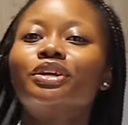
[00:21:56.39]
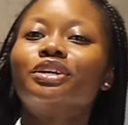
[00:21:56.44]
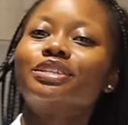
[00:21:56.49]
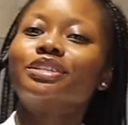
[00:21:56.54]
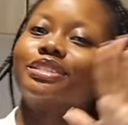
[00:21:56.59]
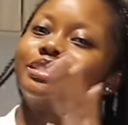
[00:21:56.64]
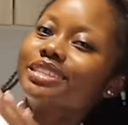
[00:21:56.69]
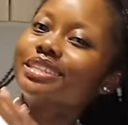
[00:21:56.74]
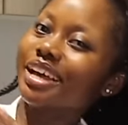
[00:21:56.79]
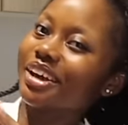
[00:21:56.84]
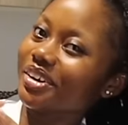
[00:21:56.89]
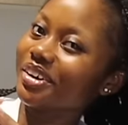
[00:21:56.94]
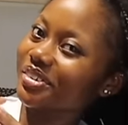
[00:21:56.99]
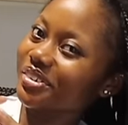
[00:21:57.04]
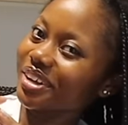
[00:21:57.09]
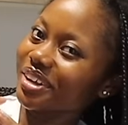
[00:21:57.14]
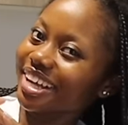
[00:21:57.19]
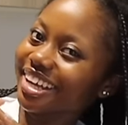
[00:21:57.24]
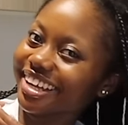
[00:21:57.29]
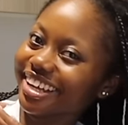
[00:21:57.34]

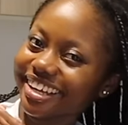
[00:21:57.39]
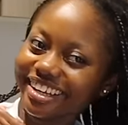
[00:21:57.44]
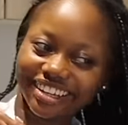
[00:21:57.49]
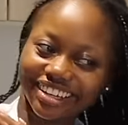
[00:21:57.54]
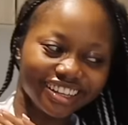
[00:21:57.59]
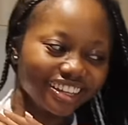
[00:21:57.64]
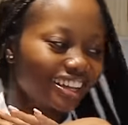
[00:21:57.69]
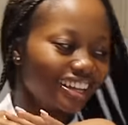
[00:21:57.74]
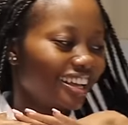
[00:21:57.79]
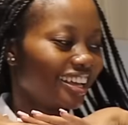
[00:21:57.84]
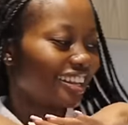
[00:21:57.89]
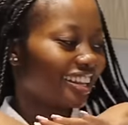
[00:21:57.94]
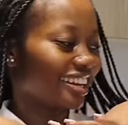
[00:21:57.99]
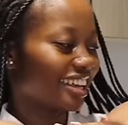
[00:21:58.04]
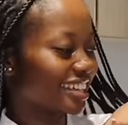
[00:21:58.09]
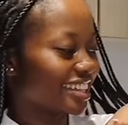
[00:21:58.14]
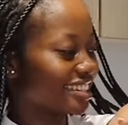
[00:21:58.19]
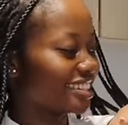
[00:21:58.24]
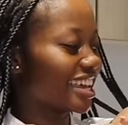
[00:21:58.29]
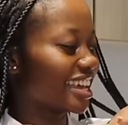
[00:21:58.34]
So
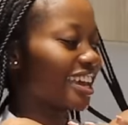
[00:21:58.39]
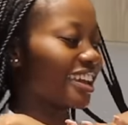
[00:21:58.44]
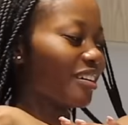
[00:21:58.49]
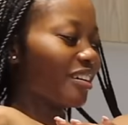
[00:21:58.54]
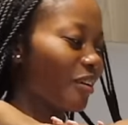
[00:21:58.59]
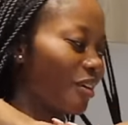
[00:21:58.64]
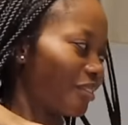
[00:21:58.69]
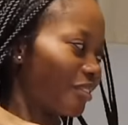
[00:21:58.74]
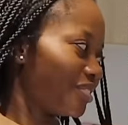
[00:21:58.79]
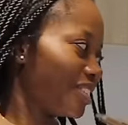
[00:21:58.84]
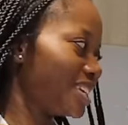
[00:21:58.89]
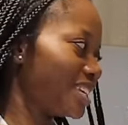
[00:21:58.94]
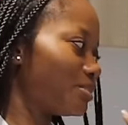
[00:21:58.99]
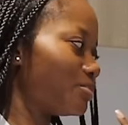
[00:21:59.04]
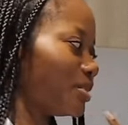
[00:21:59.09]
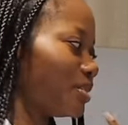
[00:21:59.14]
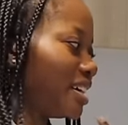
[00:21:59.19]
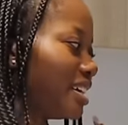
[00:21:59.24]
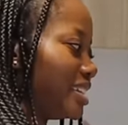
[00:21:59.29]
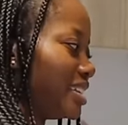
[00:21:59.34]
let's take off these
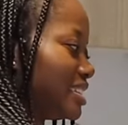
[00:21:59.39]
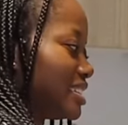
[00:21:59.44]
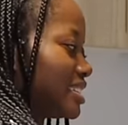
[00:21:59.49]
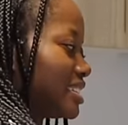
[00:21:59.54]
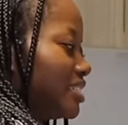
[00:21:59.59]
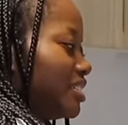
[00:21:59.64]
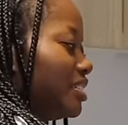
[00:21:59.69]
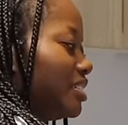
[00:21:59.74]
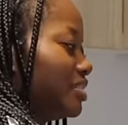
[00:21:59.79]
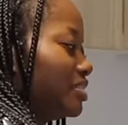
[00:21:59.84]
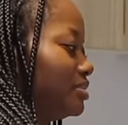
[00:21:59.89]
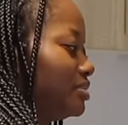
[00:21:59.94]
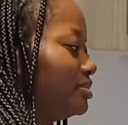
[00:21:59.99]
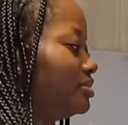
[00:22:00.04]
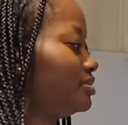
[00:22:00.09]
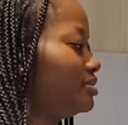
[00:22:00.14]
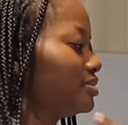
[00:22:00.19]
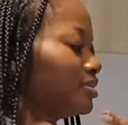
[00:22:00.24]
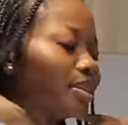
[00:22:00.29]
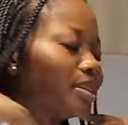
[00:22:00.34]
braids. Girl,
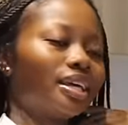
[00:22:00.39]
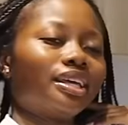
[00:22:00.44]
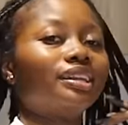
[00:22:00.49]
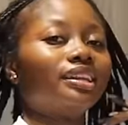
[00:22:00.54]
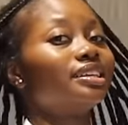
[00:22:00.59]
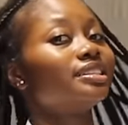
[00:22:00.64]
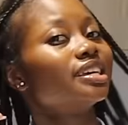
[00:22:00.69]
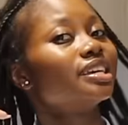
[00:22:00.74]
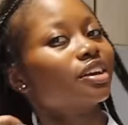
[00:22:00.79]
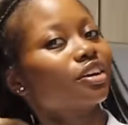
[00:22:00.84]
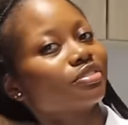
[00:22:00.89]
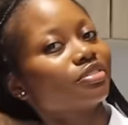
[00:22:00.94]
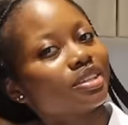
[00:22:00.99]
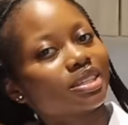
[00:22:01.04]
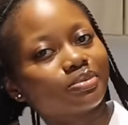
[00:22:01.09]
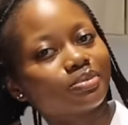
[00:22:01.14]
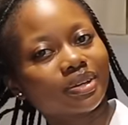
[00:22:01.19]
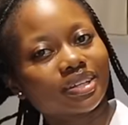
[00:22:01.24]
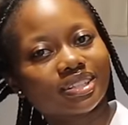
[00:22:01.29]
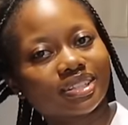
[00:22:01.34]
let's take off
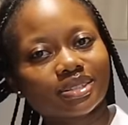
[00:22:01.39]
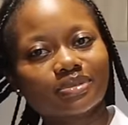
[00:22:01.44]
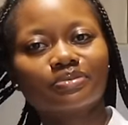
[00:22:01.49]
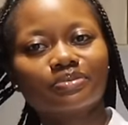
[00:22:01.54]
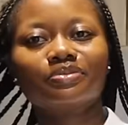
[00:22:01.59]
these braids.